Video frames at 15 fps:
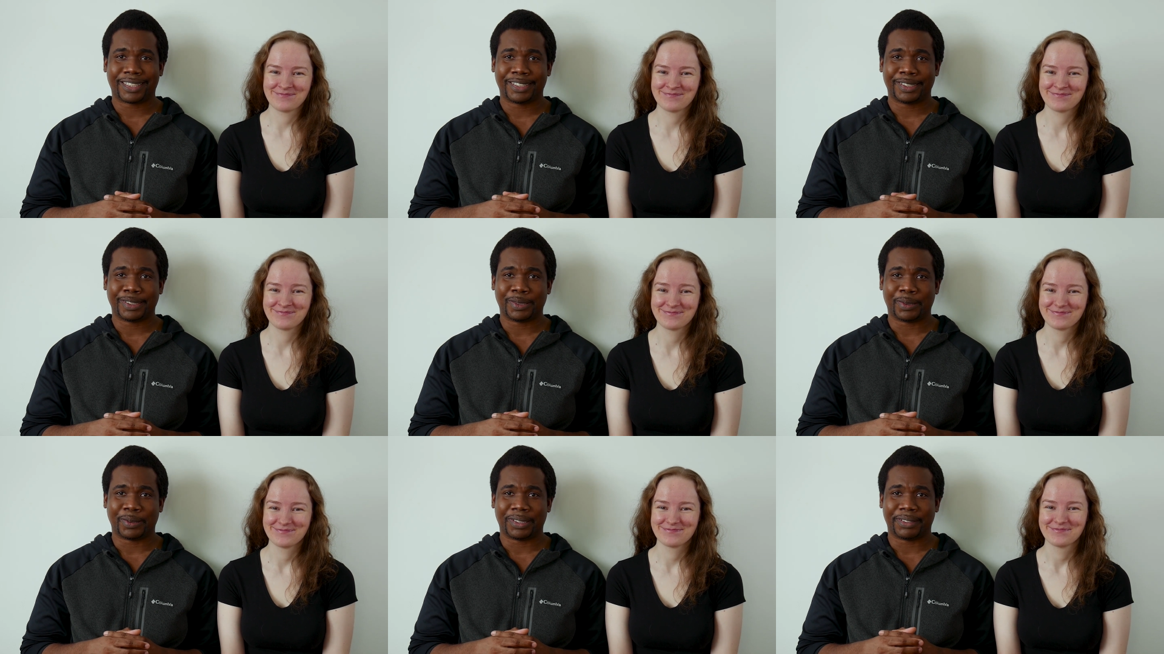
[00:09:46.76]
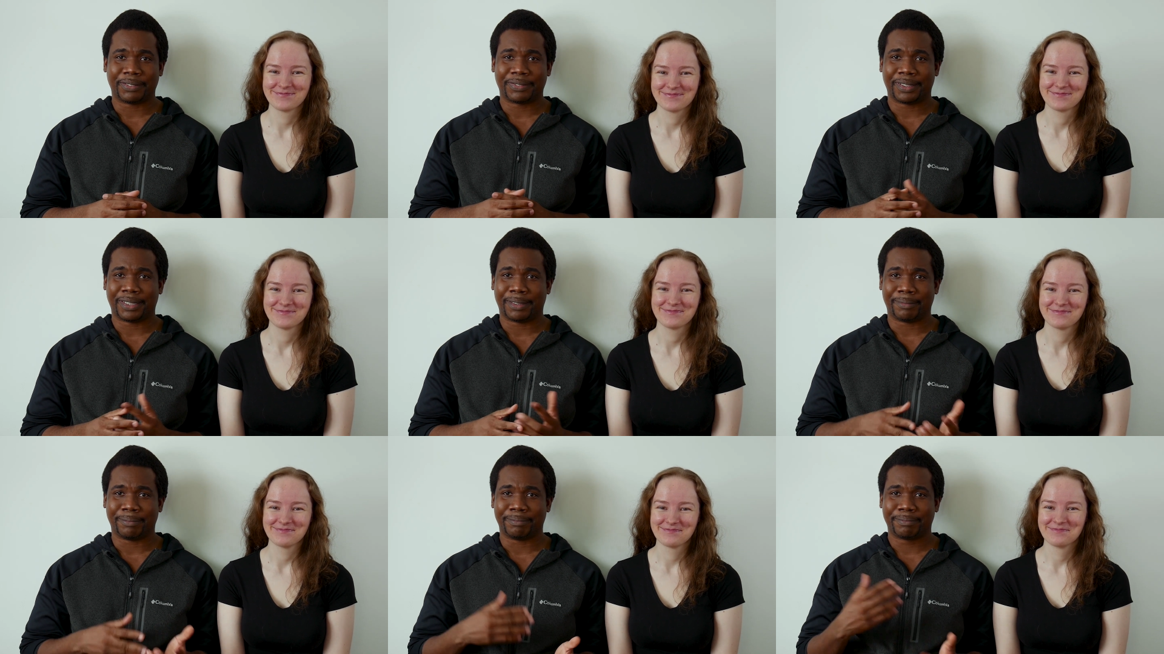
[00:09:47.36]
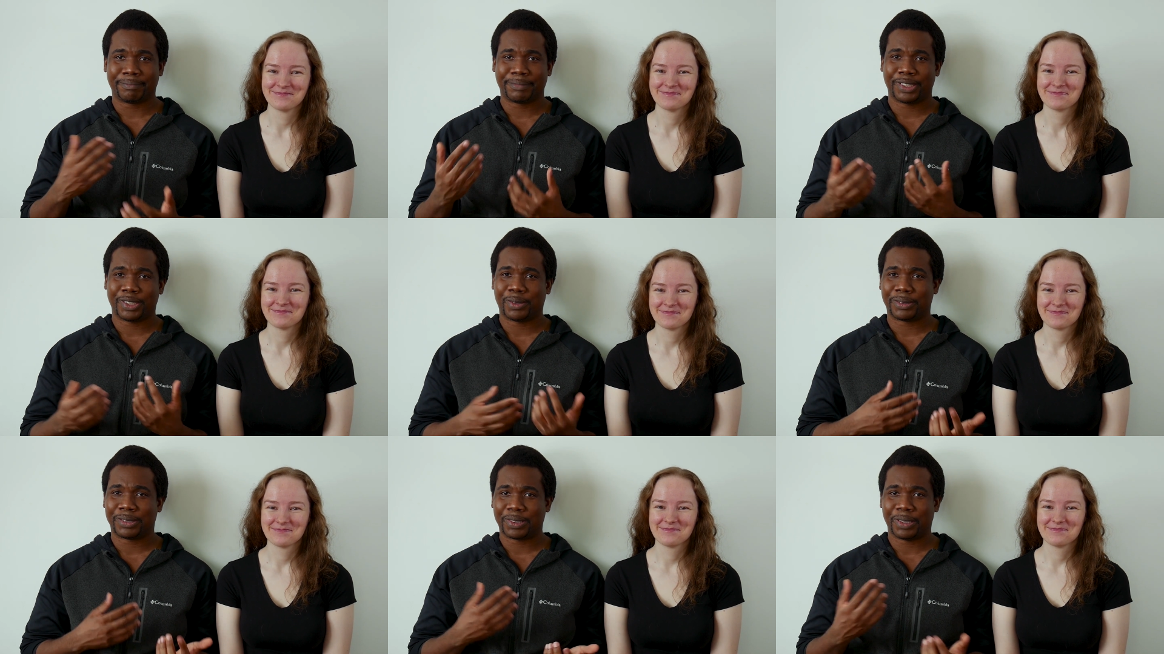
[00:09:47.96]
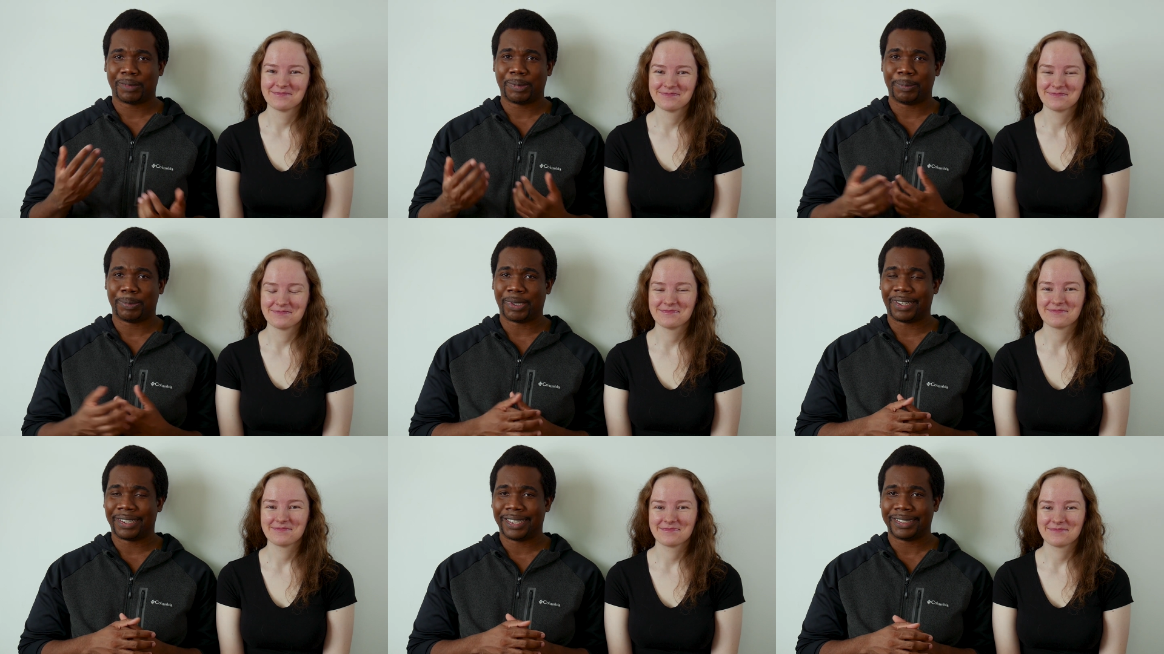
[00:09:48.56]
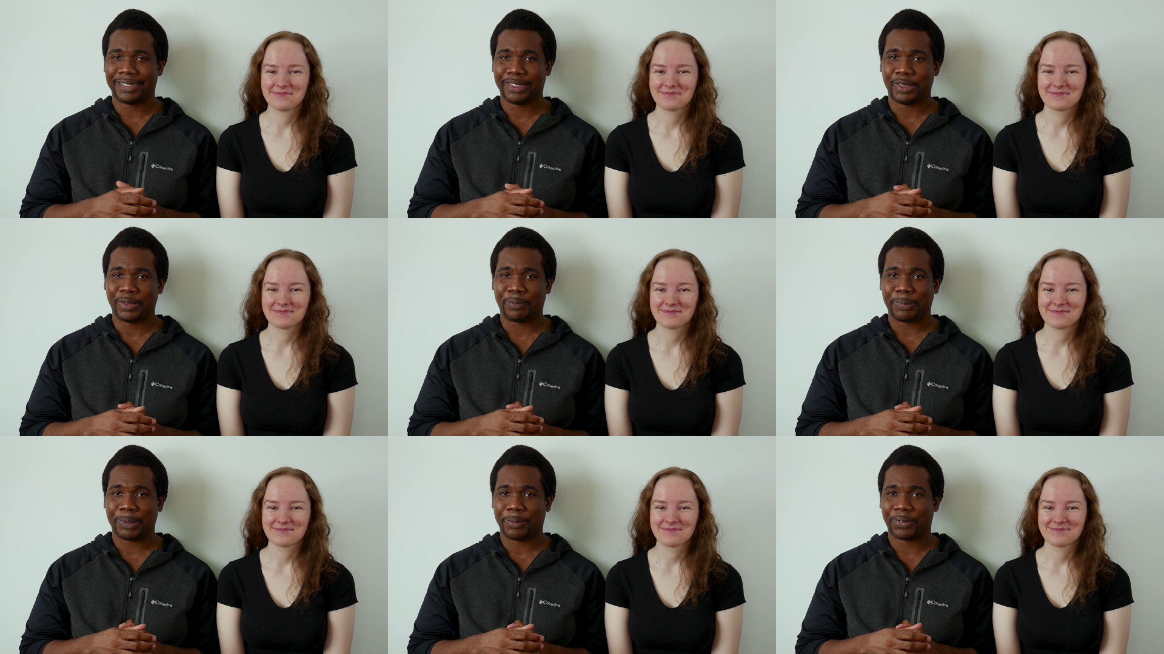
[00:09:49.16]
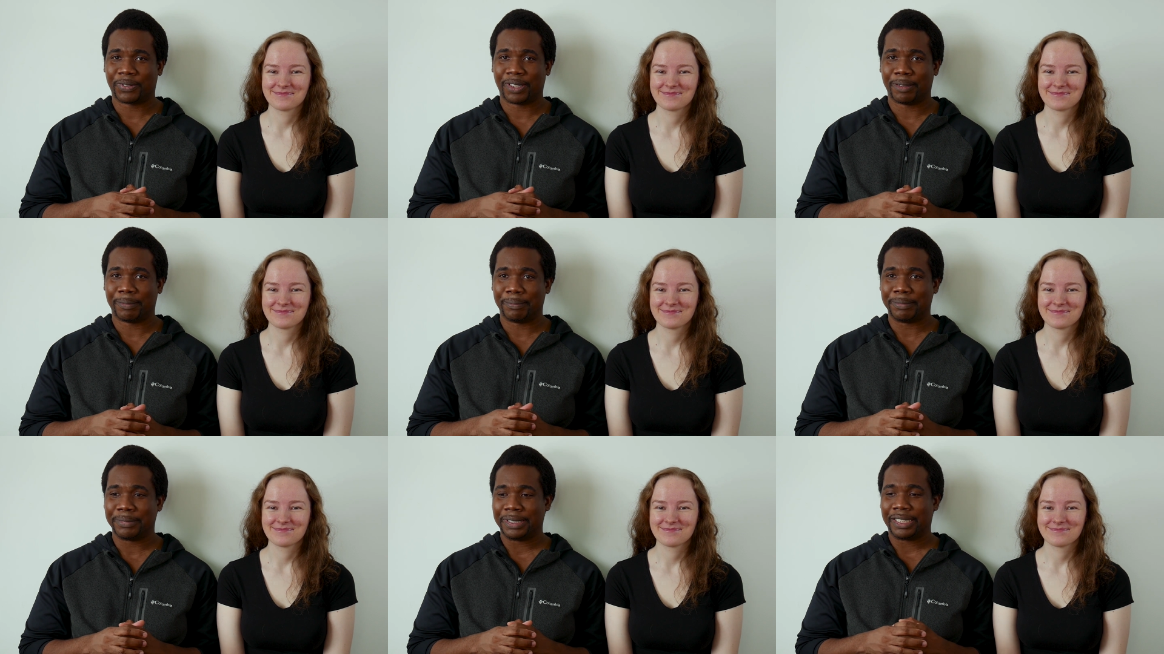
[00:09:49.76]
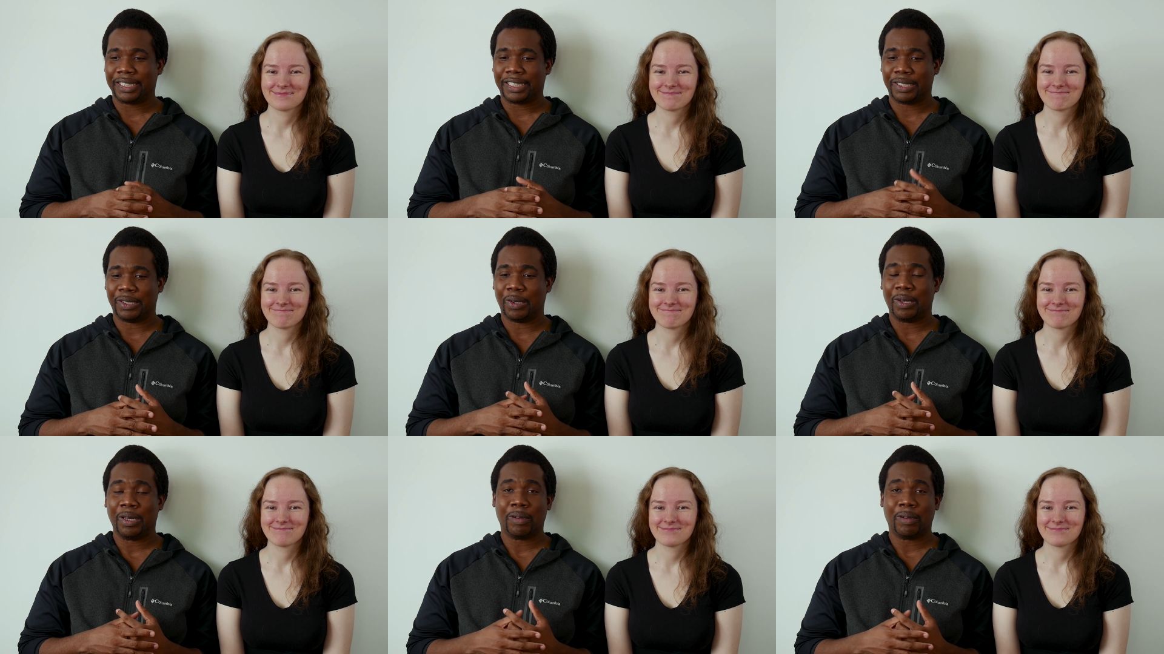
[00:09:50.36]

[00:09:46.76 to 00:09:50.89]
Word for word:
Speaker 1: and you know, if um, certain people are people from, you know,